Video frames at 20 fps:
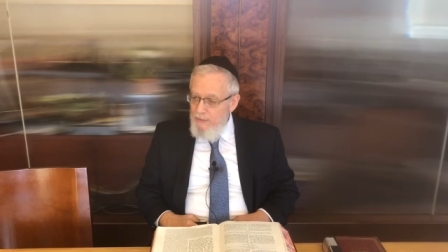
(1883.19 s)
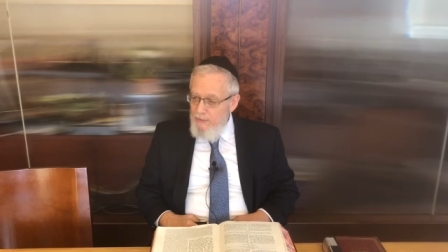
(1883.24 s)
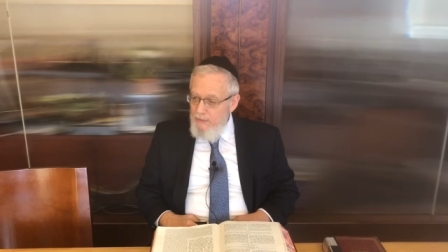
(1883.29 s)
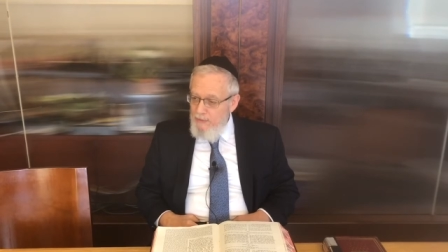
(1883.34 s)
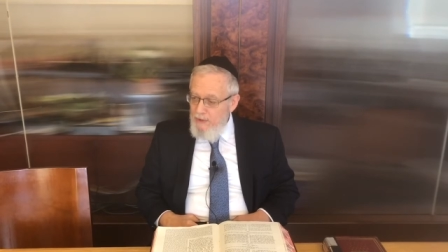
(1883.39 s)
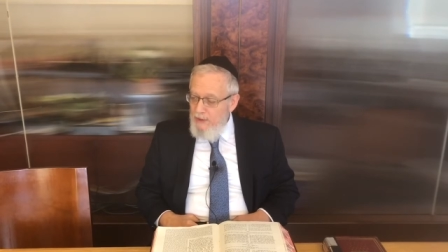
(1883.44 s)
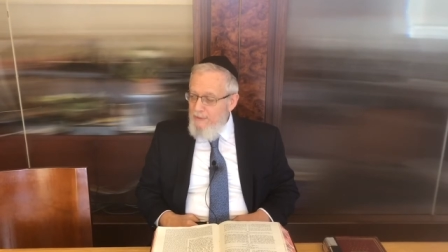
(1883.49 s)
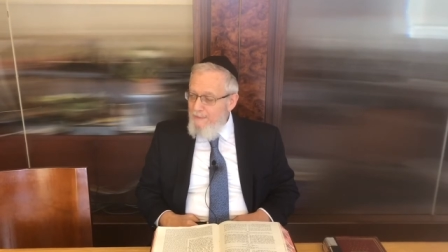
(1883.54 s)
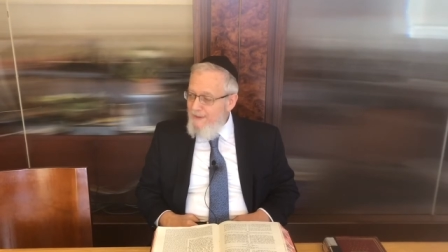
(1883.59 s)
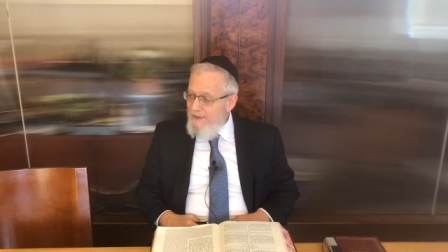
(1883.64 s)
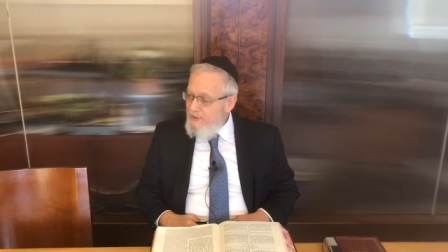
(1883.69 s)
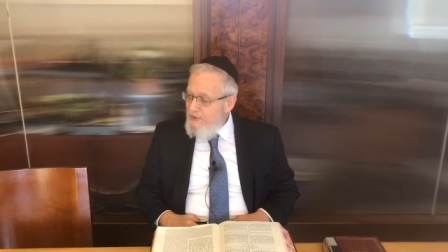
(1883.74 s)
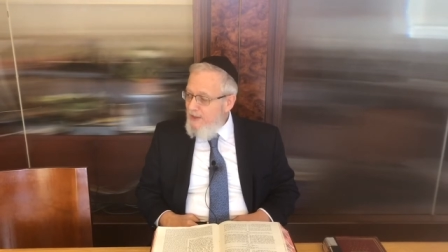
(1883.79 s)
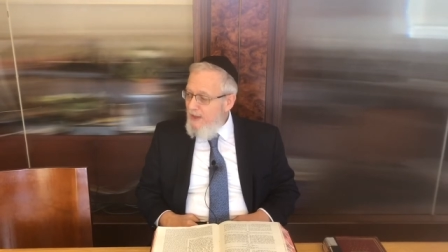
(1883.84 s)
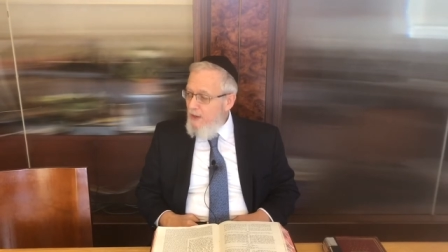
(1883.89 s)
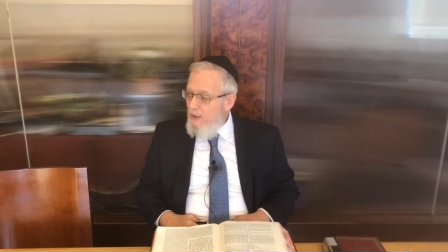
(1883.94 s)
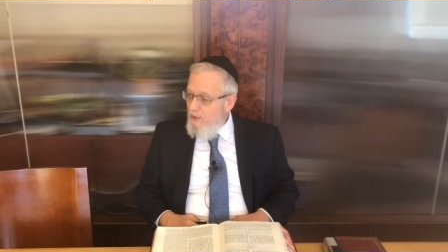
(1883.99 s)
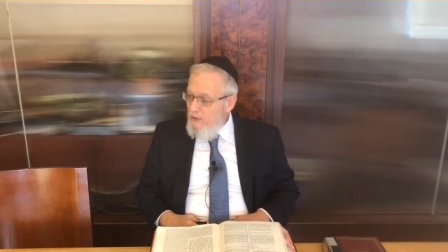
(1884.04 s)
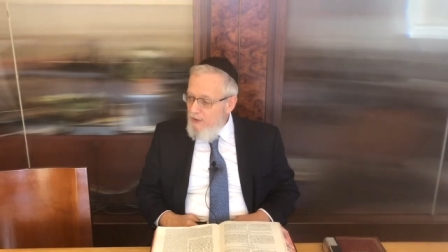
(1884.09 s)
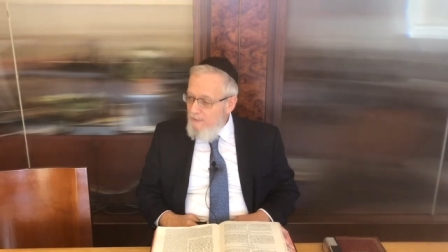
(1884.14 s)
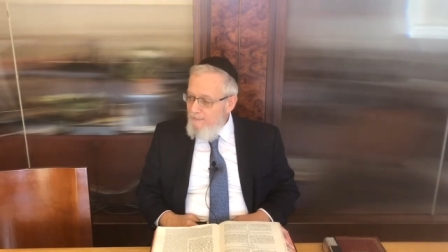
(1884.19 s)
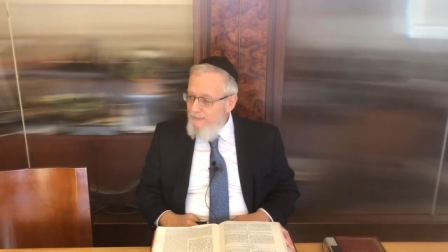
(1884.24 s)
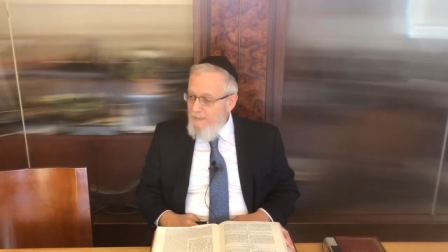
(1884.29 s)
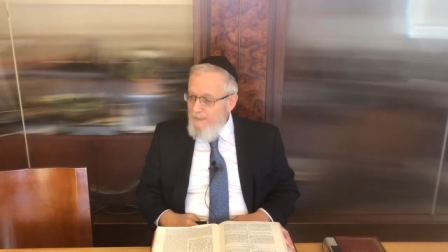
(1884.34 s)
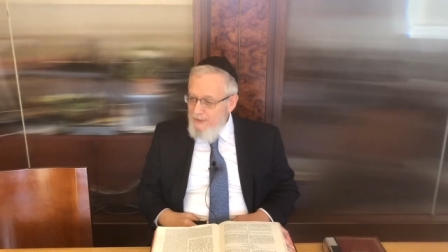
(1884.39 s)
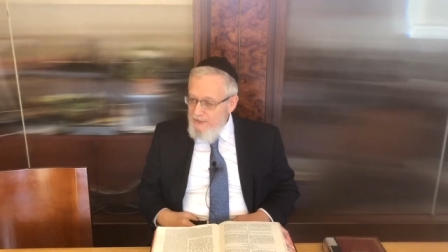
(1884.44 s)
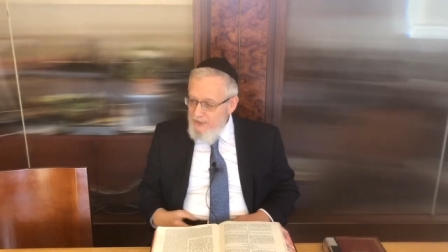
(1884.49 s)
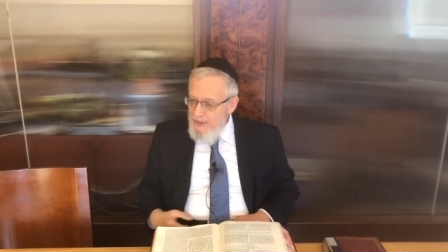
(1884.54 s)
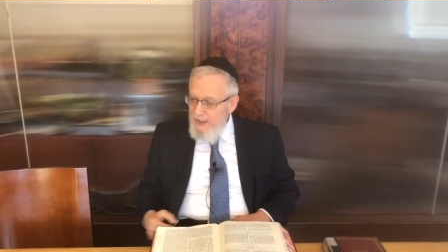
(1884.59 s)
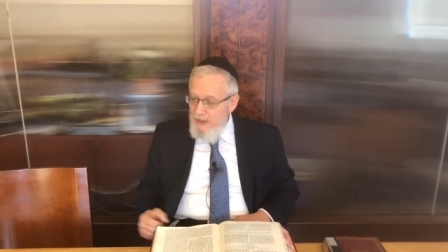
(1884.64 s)
The domesticated, animal
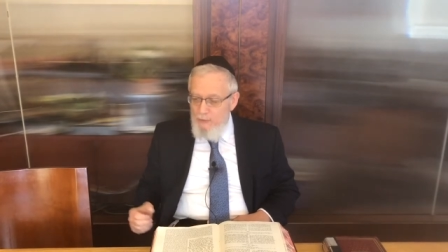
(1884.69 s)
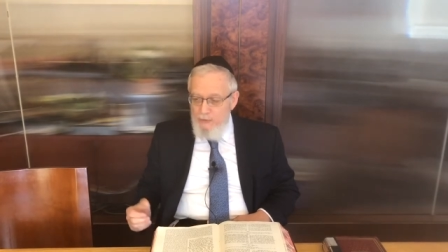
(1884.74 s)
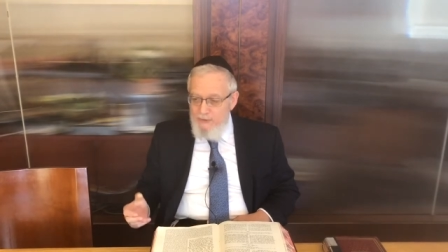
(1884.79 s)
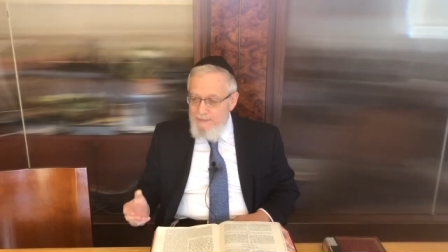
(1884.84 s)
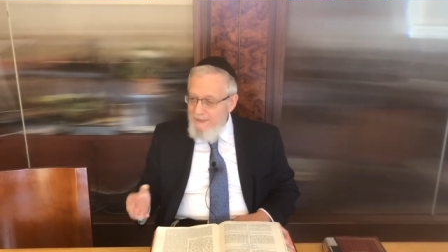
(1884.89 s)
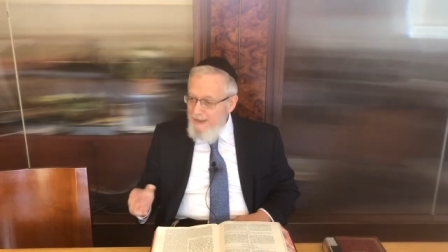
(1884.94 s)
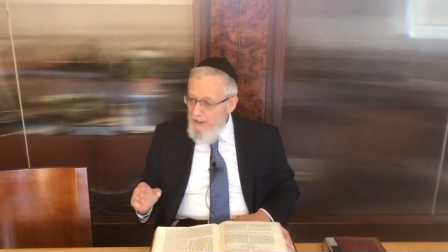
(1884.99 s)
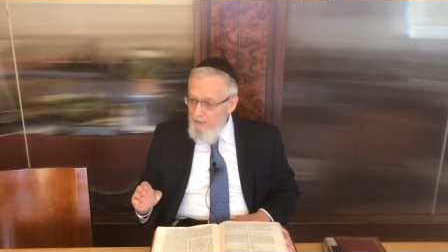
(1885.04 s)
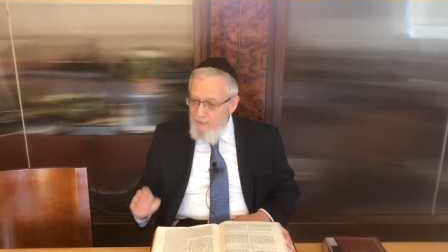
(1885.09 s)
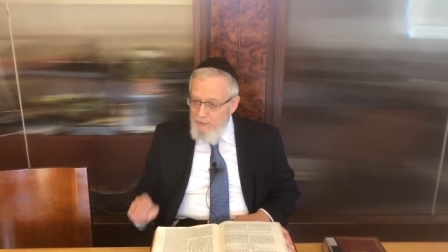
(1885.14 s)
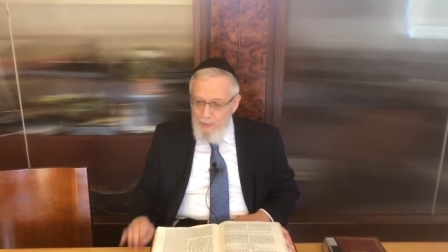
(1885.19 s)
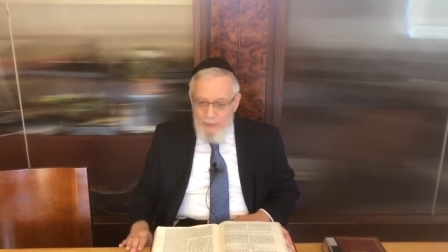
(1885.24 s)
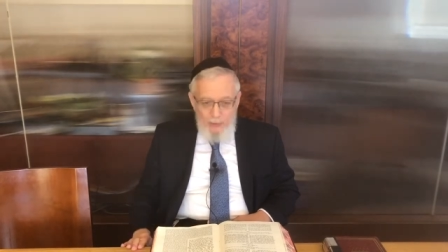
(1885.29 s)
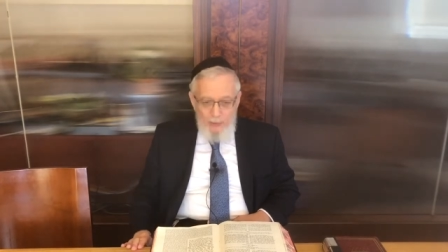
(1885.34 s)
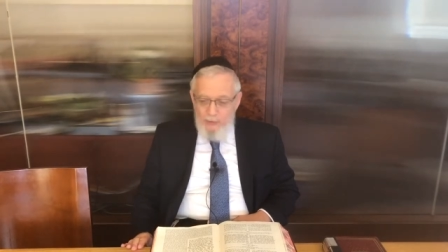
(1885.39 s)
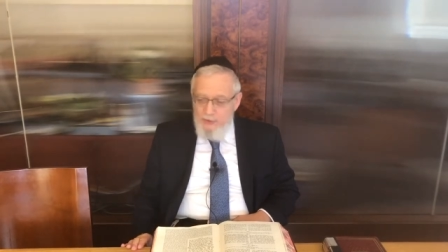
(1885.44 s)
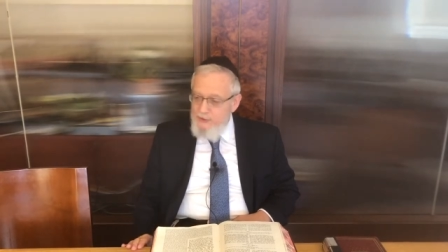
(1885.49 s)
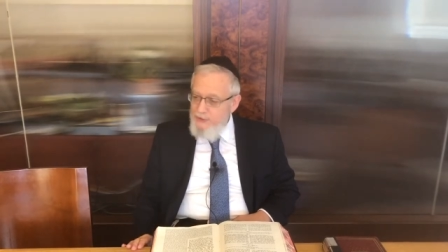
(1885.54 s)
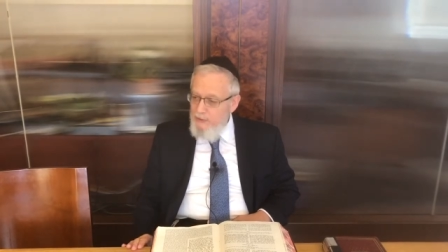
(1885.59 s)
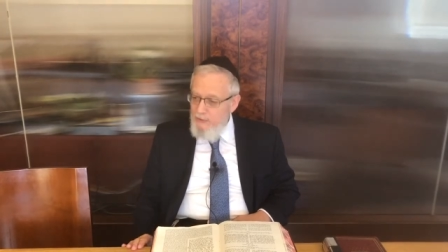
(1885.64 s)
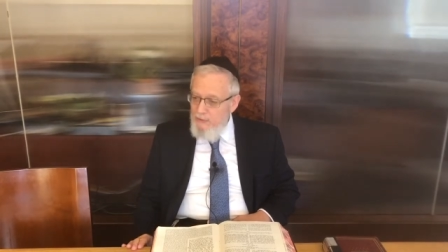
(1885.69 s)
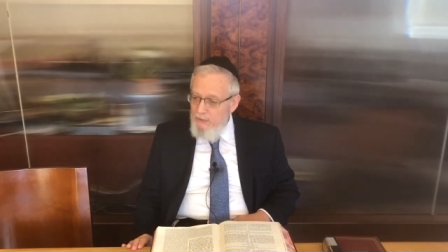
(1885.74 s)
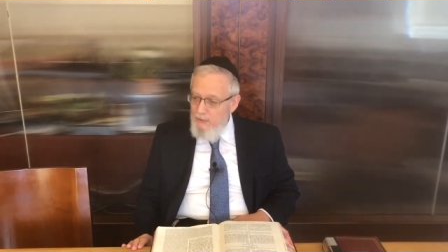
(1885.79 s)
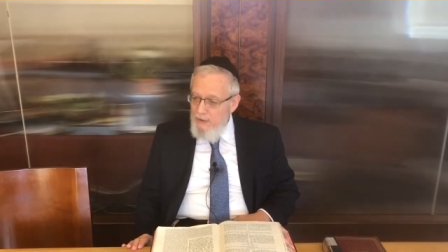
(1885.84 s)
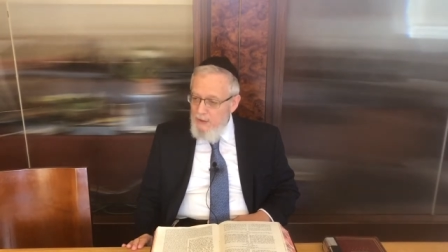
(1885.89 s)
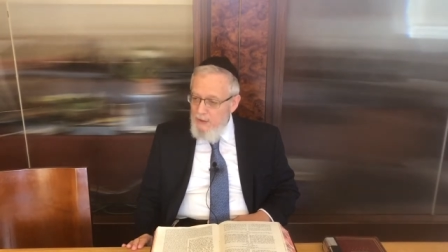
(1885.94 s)
domesticated was made of earth also.